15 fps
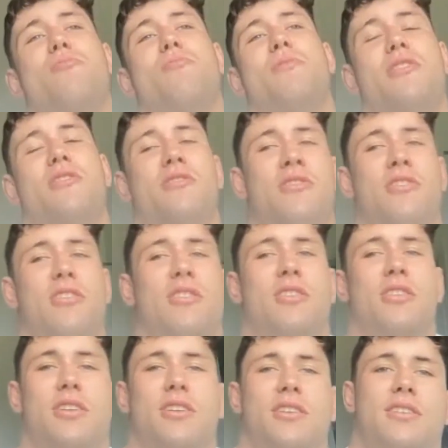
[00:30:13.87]
roommate on tour.
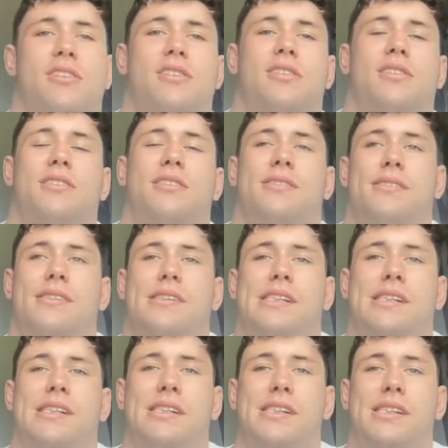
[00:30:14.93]

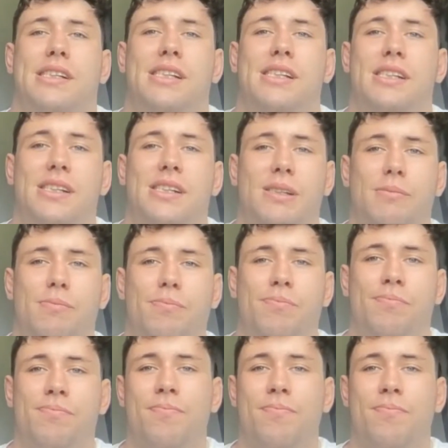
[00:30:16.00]
Um,